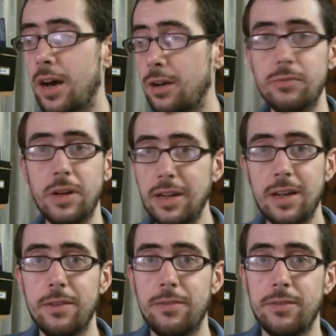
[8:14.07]
I really
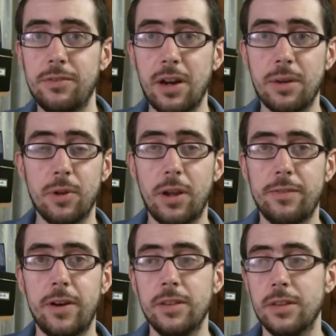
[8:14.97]
love trackable. I
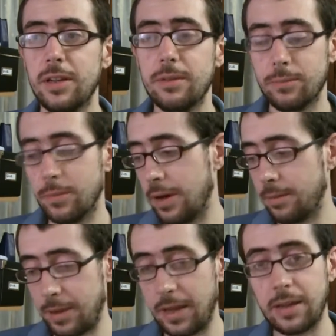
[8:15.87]
find that when
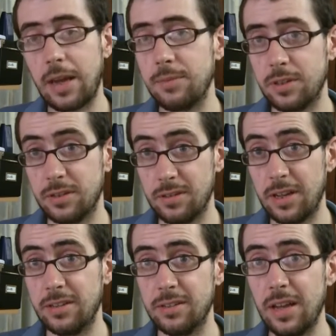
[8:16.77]
I'm playing games
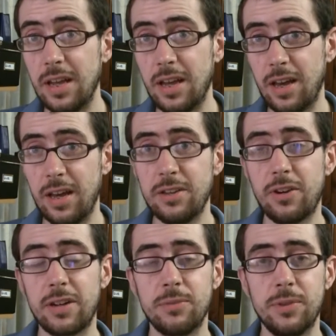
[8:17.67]
and
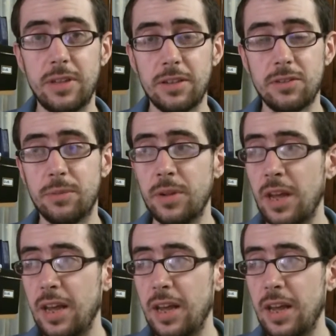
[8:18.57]
interacting with desktops,